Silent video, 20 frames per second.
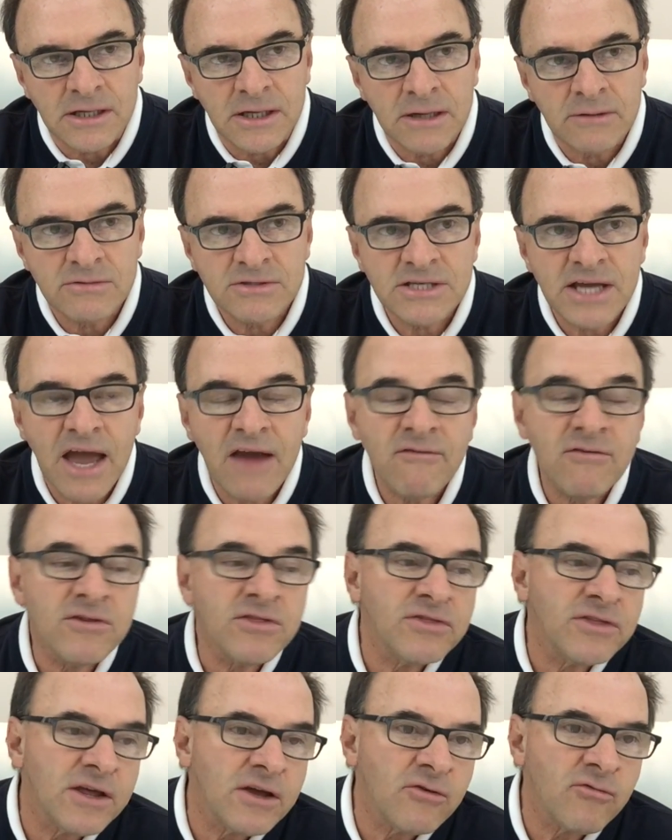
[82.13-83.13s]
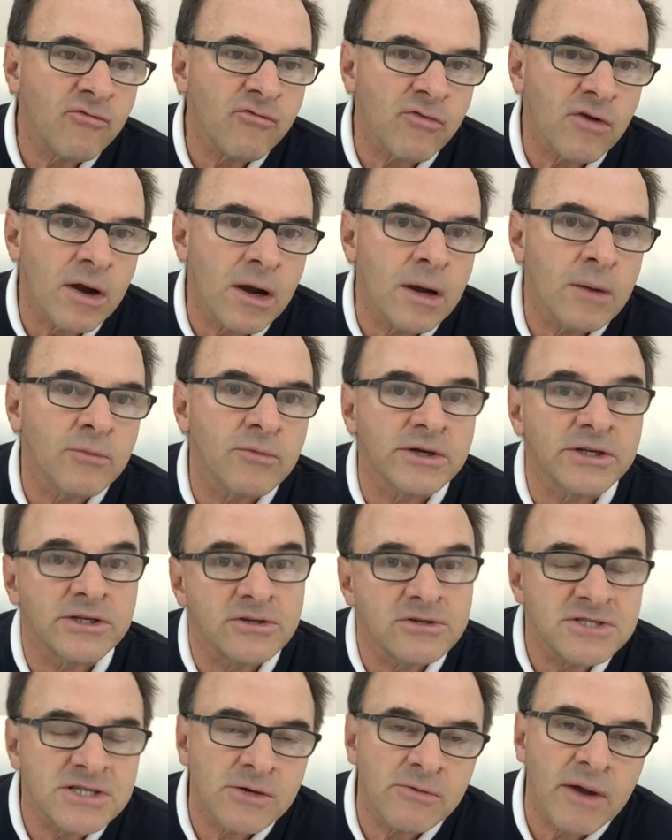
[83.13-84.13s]
It was everything from
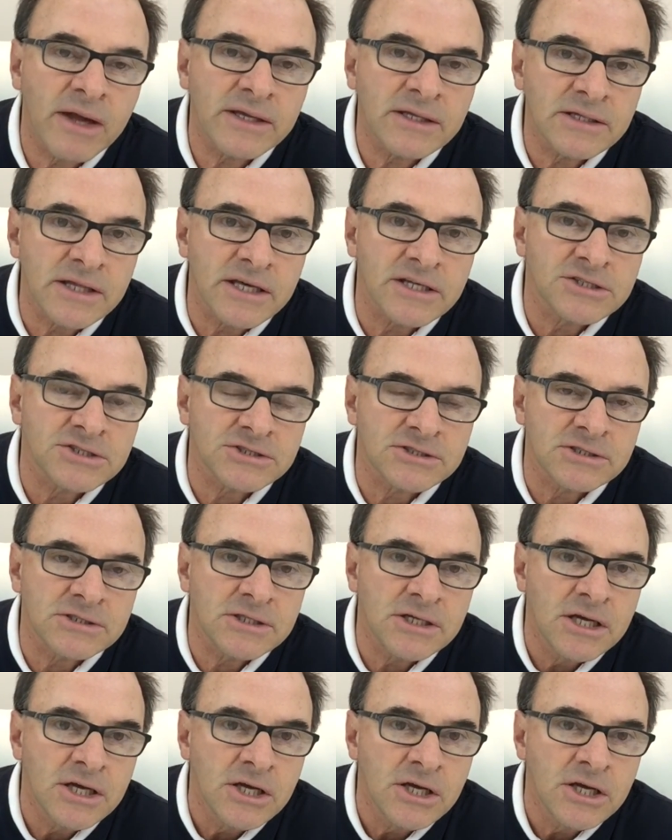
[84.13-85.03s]
reducing regulation